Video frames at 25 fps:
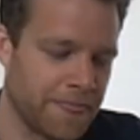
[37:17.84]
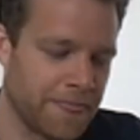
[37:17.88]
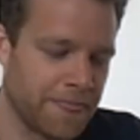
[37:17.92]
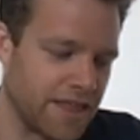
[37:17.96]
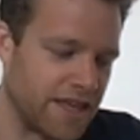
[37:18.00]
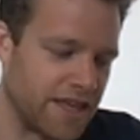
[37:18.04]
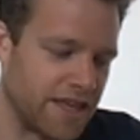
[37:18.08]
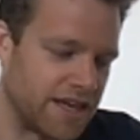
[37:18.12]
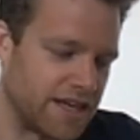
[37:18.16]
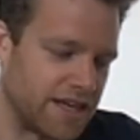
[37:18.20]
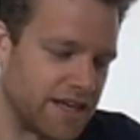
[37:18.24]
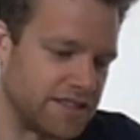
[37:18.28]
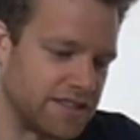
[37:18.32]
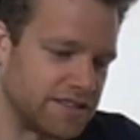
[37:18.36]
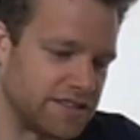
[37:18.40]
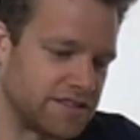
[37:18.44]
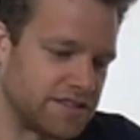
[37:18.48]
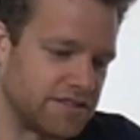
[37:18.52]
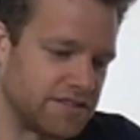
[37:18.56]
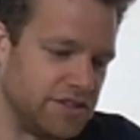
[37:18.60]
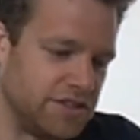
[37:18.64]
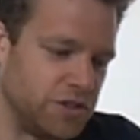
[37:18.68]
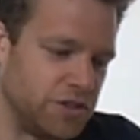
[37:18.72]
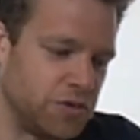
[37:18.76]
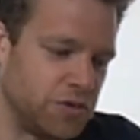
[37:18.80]
And
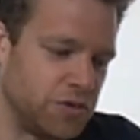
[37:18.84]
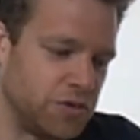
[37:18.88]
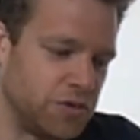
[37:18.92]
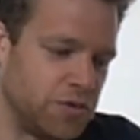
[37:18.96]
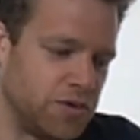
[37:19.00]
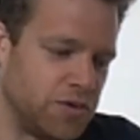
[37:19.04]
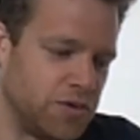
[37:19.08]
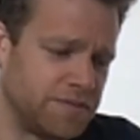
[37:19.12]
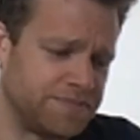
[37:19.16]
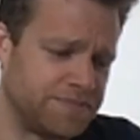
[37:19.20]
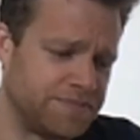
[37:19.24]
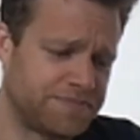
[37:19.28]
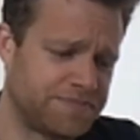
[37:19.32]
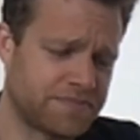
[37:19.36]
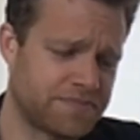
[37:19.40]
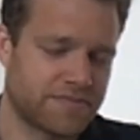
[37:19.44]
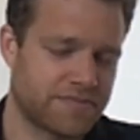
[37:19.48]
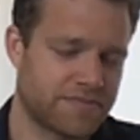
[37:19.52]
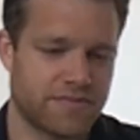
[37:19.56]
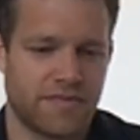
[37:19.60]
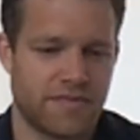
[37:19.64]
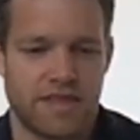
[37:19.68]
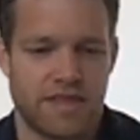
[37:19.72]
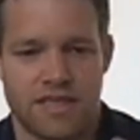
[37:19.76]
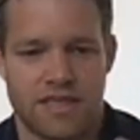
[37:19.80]
you
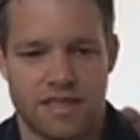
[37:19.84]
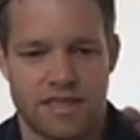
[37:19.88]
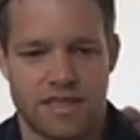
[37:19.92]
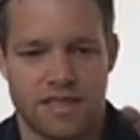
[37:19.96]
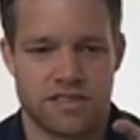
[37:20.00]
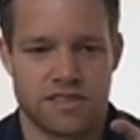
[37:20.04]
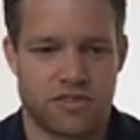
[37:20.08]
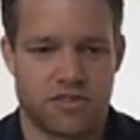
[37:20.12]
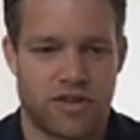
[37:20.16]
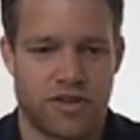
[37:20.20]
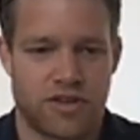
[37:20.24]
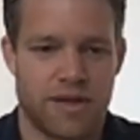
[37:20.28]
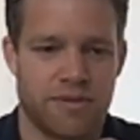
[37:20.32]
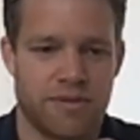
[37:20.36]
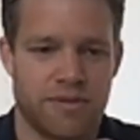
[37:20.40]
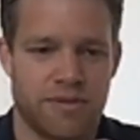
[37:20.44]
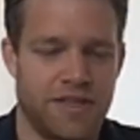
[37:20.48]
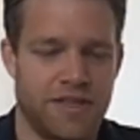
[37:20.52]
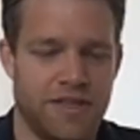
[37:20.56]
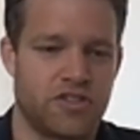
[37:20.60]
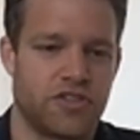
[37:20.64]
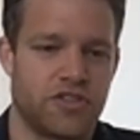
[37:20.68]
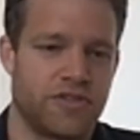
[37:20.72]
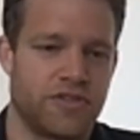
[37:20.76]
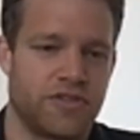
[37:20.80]
describe a
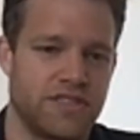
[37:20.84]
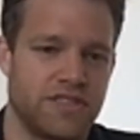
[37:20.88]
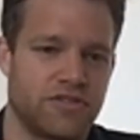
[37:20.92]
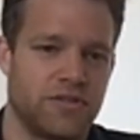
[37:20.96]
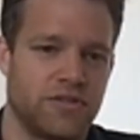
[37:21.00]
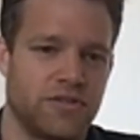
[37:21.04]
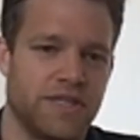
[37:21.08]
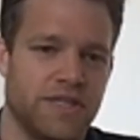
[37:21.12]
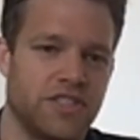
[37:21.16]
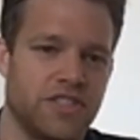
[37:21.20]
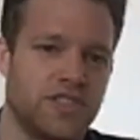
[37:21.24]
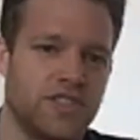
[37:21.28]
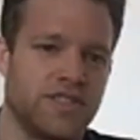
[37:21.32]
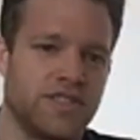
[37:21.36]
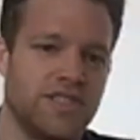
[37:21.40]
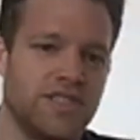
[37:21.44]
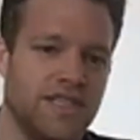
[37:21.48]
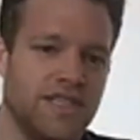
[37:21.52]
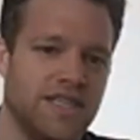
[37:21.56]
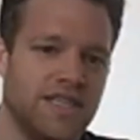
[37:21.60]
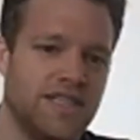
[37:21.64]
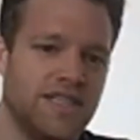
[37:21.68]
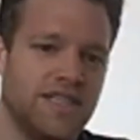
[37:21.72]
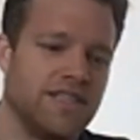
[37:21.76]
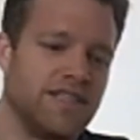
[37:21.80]
feature transformation
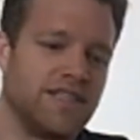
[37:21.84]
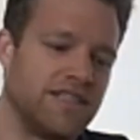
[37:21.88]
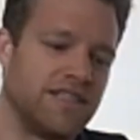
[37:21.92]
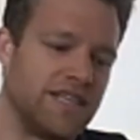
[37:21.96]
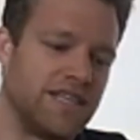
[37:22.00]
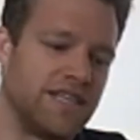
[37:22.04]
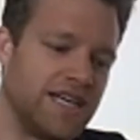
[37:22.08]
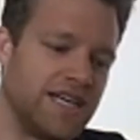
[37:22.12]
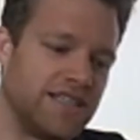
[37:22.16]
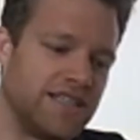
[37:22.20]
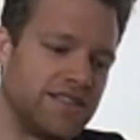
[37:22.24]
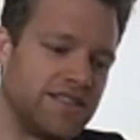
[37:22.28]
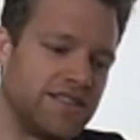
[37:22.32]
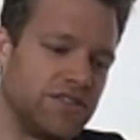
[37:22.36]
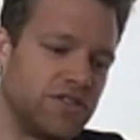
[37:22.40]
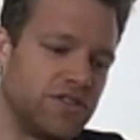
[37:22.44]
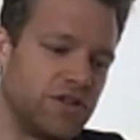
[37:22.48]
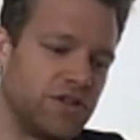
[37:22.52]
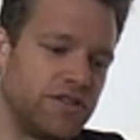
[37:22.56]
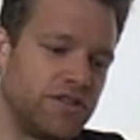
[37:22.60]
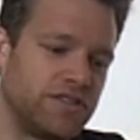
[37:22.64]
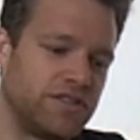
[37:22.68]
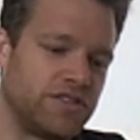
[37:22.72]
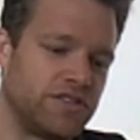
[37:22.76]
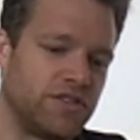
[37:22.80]
that
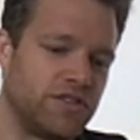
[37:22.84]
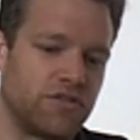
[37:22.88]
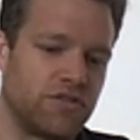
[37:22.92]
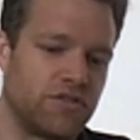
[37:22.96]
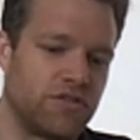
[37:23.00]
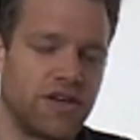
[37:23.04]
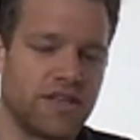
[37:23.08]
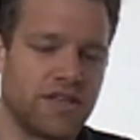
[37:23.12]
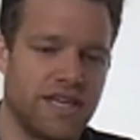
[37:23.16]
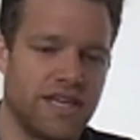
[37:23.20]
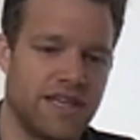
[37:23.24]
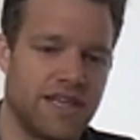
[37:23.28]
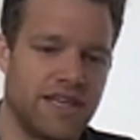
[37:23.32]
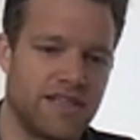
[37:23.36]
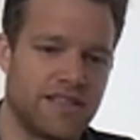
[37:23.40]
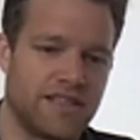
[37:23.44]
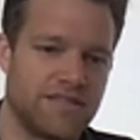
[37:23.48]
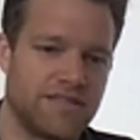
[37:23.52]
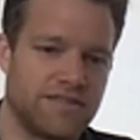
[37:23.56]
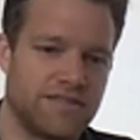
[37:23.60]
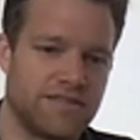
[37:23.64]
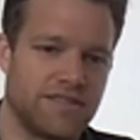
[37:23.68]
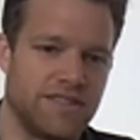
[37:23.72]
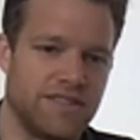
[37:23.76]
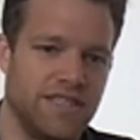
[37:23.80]
turns your raw data
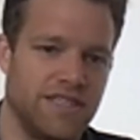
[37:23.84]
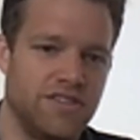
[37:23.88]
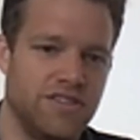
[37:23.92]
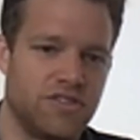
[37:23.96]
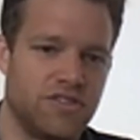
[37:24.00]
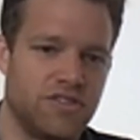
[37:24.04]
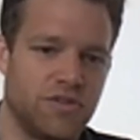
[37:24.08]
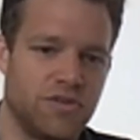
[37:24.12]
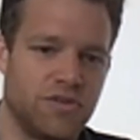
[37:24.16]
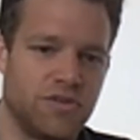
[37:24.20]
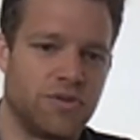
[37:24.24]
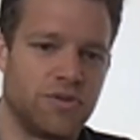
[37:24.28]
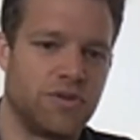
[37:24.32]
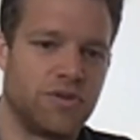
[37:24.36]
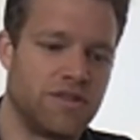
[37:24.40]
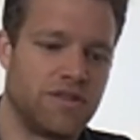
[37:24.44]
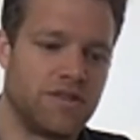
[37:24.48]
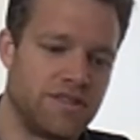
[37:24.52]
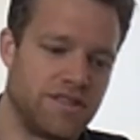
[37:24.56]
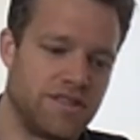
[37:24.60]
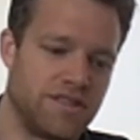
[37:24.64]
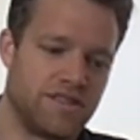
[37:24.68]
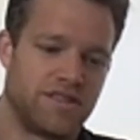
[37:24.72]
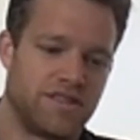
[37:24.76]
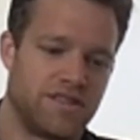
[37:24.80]
into
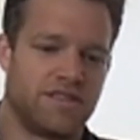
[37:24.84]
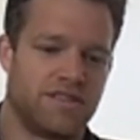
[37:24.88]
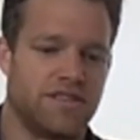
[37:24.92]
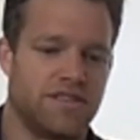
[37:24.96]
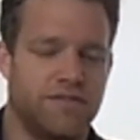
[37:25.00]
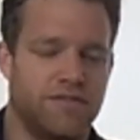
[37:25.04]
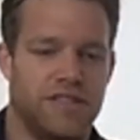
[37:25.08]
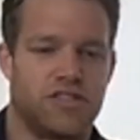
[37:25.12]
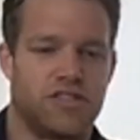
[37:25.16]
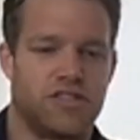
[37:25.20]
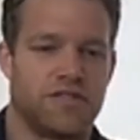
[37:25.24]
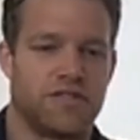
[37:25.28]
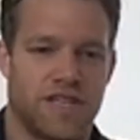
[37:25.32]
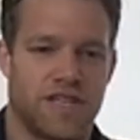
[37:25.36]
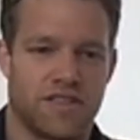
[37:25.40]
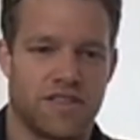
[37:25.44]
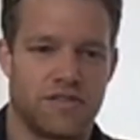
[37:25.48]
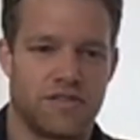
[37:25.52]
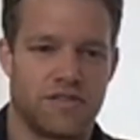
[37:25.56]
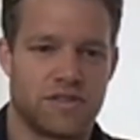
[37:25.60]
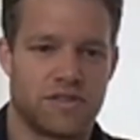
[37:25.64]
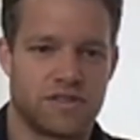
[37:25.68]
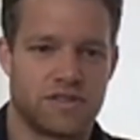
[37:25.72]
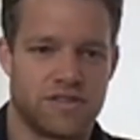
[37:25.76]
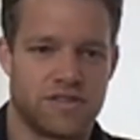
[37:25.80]
the feature
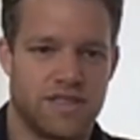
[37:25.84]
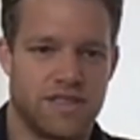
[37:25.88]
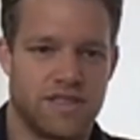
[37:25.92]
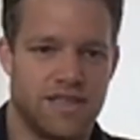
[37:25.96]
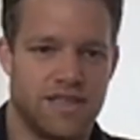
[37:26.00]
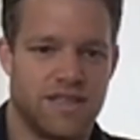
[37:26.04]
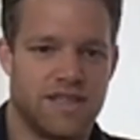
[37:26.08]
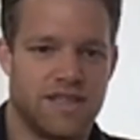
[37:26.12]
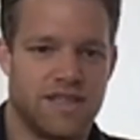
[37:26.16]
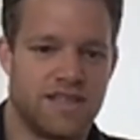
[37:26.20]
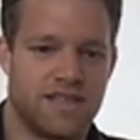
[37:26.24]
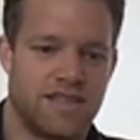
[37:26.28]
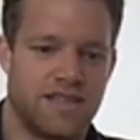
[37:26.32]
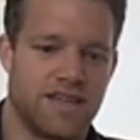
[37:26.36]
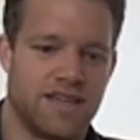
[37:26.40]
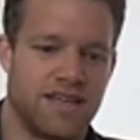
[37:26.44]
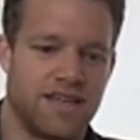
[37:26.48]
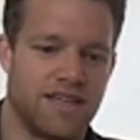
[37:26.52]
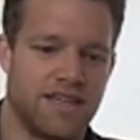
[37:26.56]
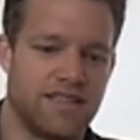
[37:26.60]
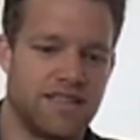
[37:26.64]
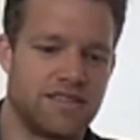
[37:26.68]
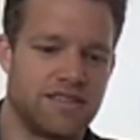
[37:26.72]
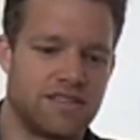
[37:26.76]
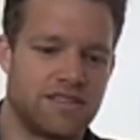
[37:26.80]
values.
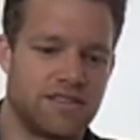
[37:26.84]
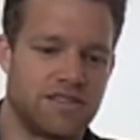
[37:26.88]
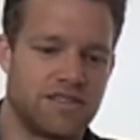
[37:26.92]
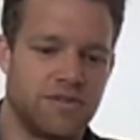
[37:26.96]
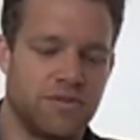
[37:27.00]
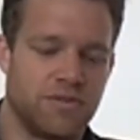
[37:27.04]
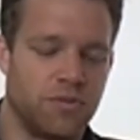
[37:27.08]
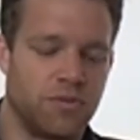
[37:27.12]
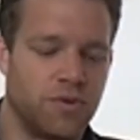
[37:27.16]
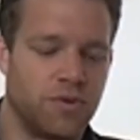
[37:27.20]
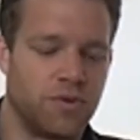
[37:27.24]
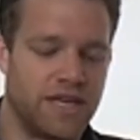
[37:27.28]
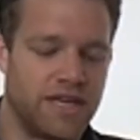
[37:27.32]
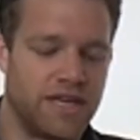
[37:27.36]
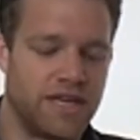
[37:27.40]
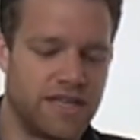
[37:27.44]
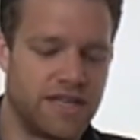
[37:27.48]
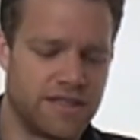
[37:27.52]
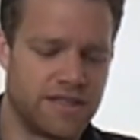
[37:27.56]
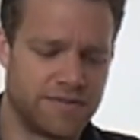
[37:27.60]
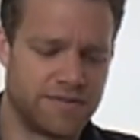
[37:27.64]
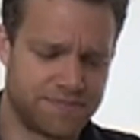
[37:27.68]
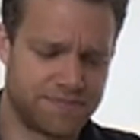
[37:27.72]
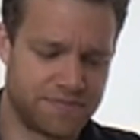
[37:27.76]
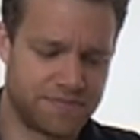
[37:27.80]
And
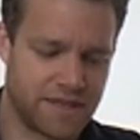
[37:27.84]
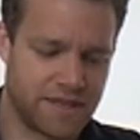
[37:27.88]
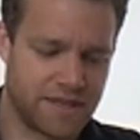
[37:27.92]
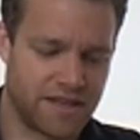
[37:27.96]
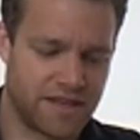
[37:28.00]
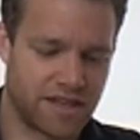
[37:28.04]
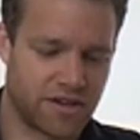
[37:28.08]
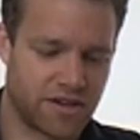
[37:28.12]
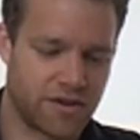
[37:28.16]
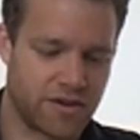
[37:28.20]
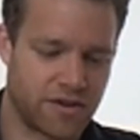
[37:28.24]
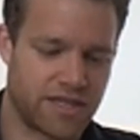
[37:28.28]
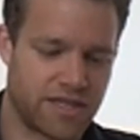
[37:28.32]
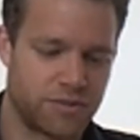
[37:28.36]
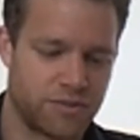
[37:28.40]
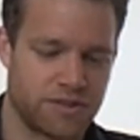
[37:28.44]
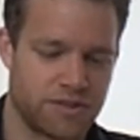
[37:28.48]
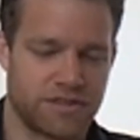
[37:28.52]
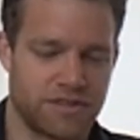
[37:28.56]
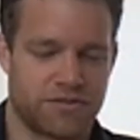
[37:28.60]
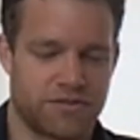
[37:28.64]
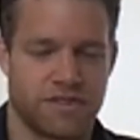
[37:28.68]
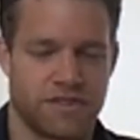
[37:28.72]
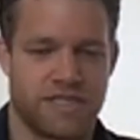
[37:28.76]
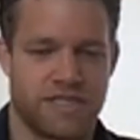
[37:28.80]
we integrate with
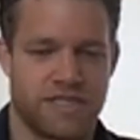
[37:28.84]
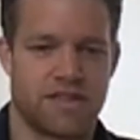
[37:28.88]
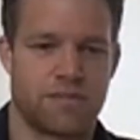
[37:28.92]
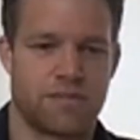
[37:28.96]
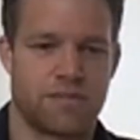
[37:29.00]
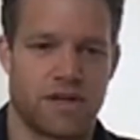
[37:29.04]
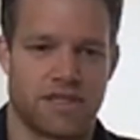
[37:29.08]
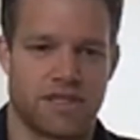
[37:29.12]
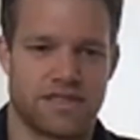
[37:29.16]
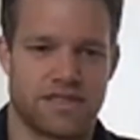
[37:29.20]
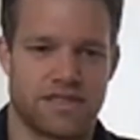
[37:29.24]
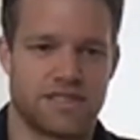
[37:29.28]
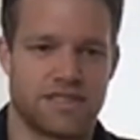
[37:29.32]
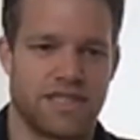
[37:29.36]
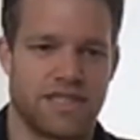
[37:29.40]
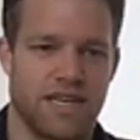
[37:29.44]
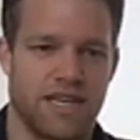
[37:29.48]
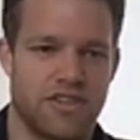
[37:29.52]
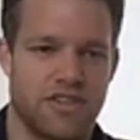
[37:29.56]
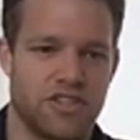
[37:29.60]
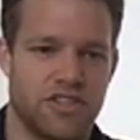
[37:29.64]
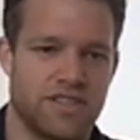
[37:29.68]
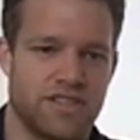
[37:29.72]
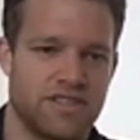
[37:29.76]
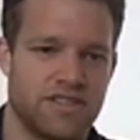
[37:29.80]
different data processing
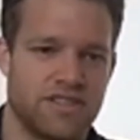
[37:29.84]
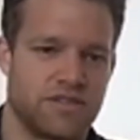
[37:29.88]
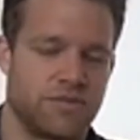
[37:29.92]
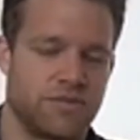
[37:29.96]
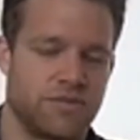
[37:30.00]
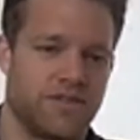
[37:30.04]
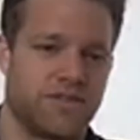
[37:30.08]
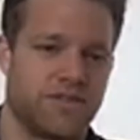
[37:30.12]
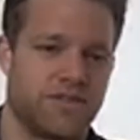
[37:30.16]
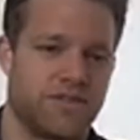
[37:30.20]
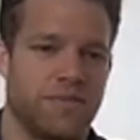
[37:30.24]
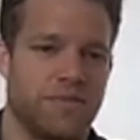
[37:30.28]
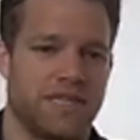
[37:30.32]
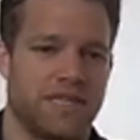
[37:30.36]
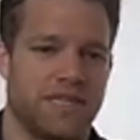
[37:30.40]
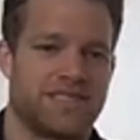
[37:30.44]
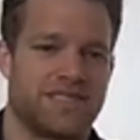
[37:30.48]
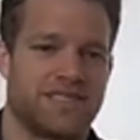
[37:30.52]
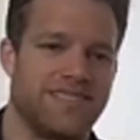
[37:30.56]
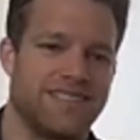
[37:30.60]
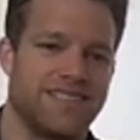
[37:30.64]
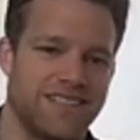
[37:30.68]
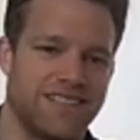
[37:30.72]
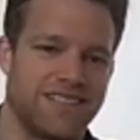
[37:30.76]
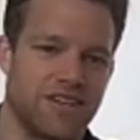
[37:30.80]
engines. We have the
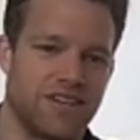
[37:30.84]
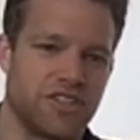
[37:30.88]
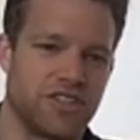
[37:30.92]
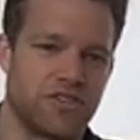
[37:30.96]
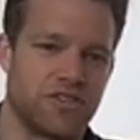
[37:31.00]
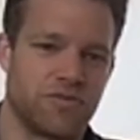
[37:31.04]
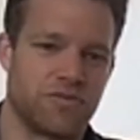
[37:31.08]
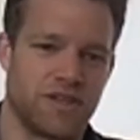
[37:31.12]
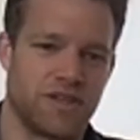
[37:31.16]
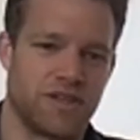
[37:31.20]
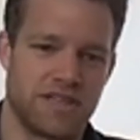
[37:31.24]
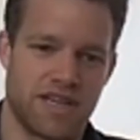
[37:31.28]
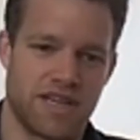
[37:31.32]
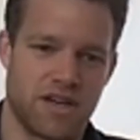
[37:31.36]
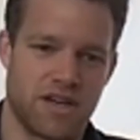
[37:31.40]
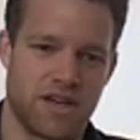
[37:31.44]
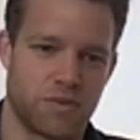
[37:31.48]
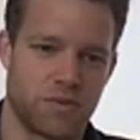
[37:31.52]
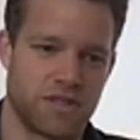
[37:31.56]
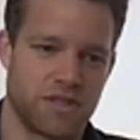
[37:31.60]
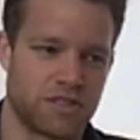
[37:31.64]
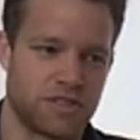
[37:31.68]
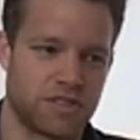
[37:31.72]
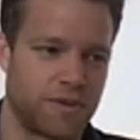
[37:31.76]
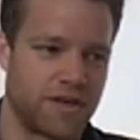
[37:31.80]
best integration right now
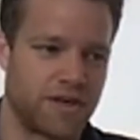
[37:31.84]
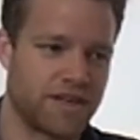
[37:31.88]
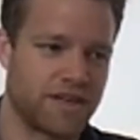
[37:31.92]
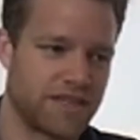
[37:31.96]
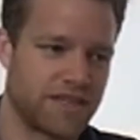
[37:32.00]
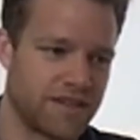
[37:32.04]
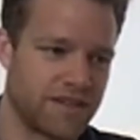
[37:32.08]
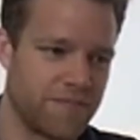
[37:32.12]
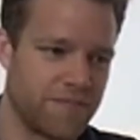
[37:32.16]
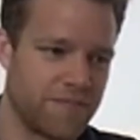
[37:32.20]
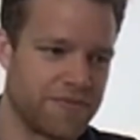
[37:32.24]
with Spark.